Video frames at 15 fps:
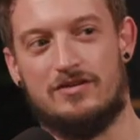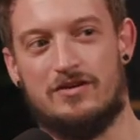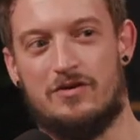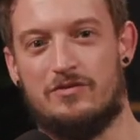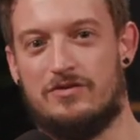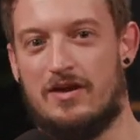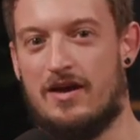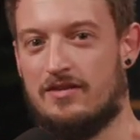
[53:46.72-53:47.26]
you
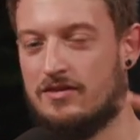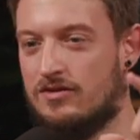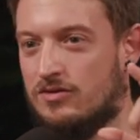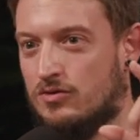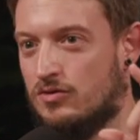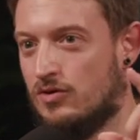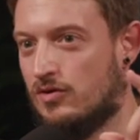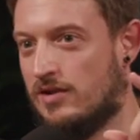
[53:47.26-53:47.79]
know, they had the
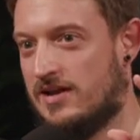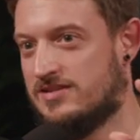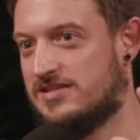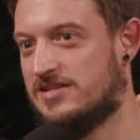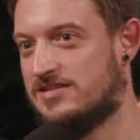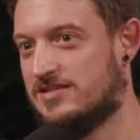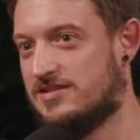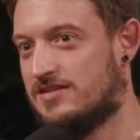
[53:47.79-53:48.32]
Google
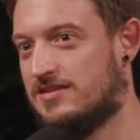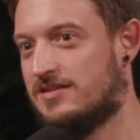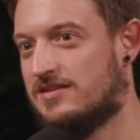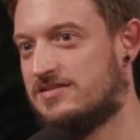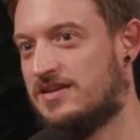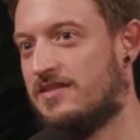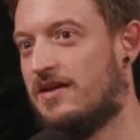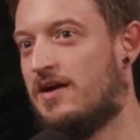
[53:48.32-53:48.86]
glasses and
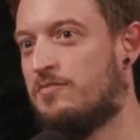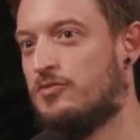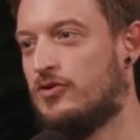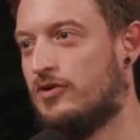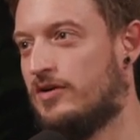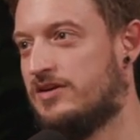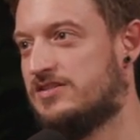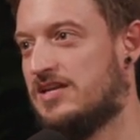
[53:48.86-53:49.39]
things mm. like that,
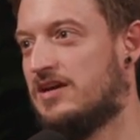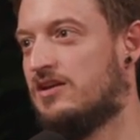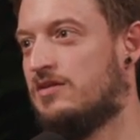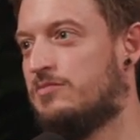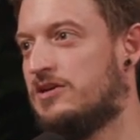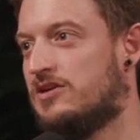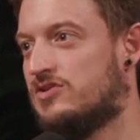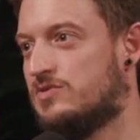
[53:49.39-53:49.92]
but is there
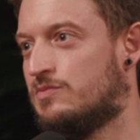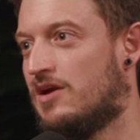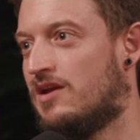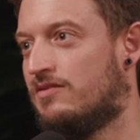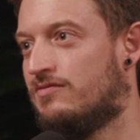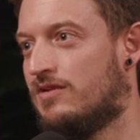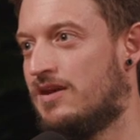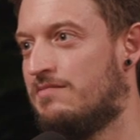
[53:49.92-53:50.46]
going to be some
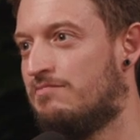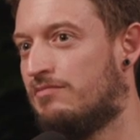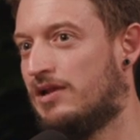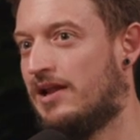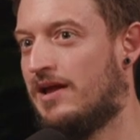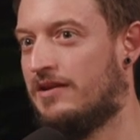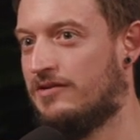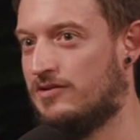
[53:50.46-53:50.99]
kind of
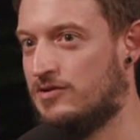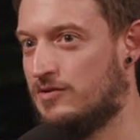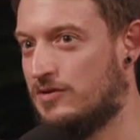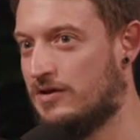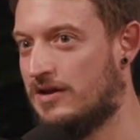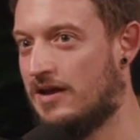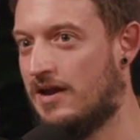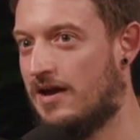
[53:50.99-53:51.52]
implant that
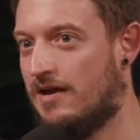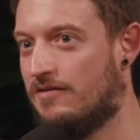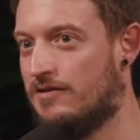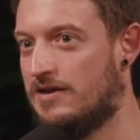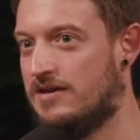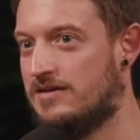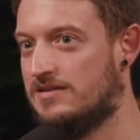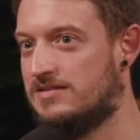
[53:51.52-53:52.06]
you can
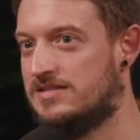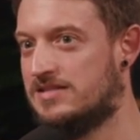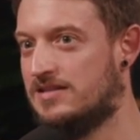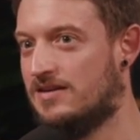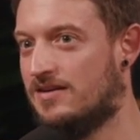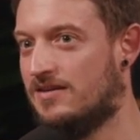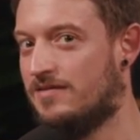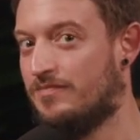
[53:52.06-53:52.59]
get that
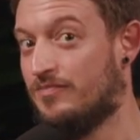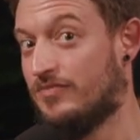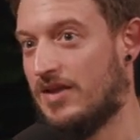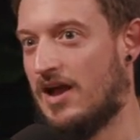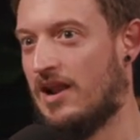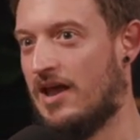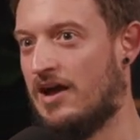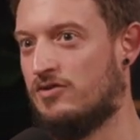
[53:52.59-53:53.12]
is
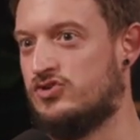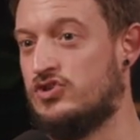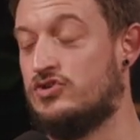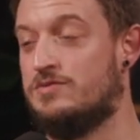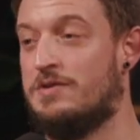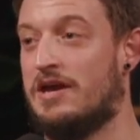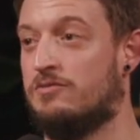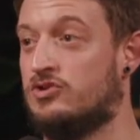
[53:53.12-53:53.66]
allows
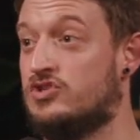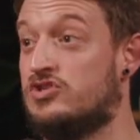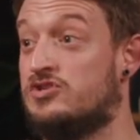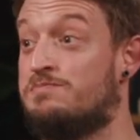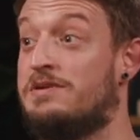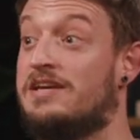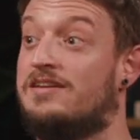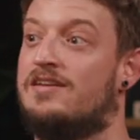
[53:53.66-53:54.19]
you to be able to
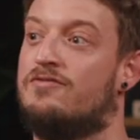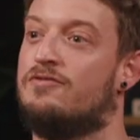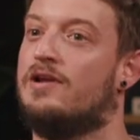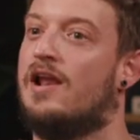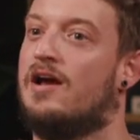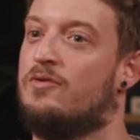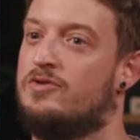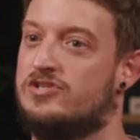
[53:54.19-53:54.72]
speak
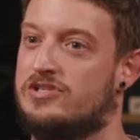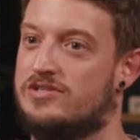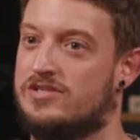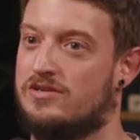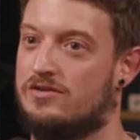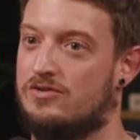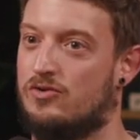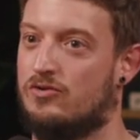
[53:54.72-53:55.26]
different
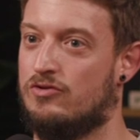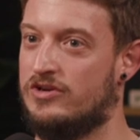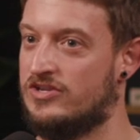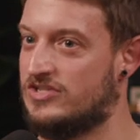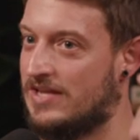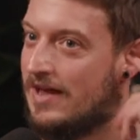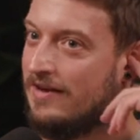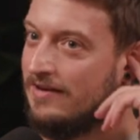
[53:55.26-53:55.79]
languages or
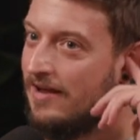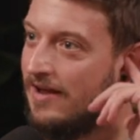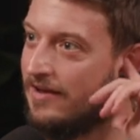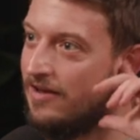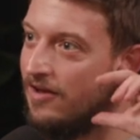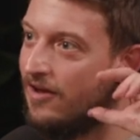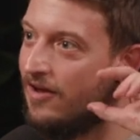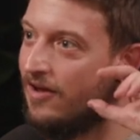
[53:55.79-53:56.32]
understand
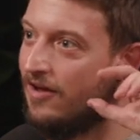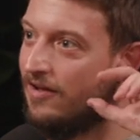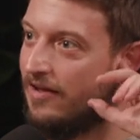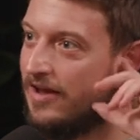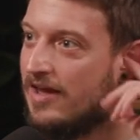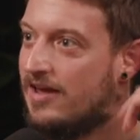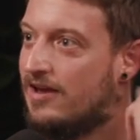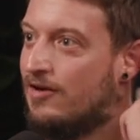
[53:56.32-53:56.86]
like a
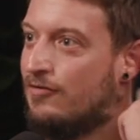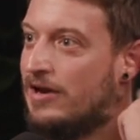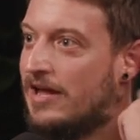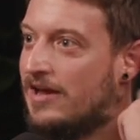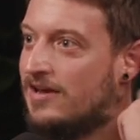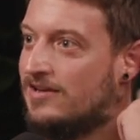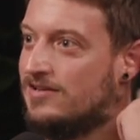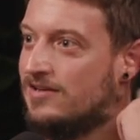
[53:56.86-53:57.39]
like a
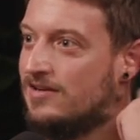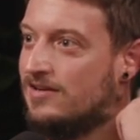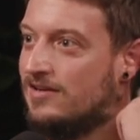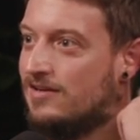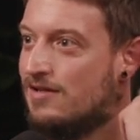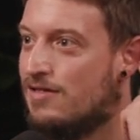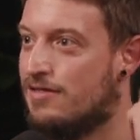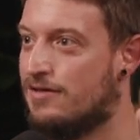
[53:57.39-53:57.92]
hearing aid
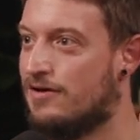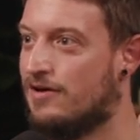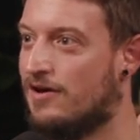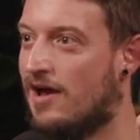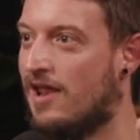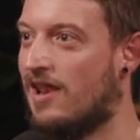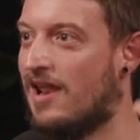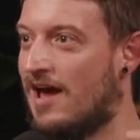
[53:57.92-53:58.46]

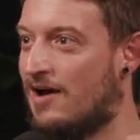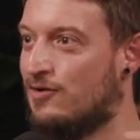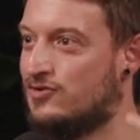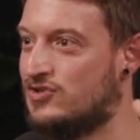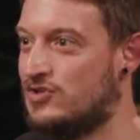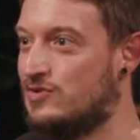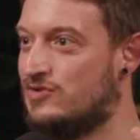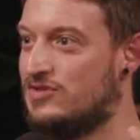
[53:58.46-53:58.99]
that
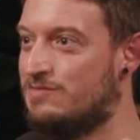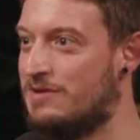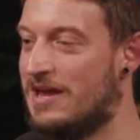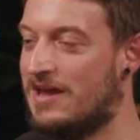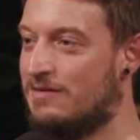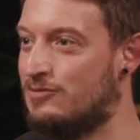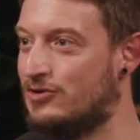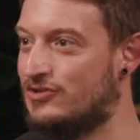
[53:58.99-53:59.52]
allows you to
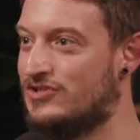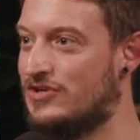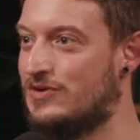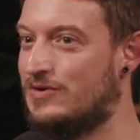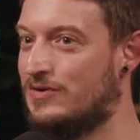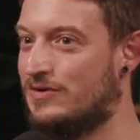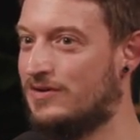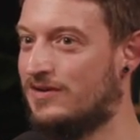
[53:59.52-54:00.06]
be able
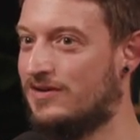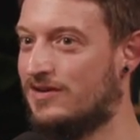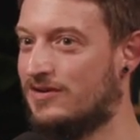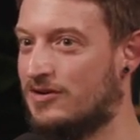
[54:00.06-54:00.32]
to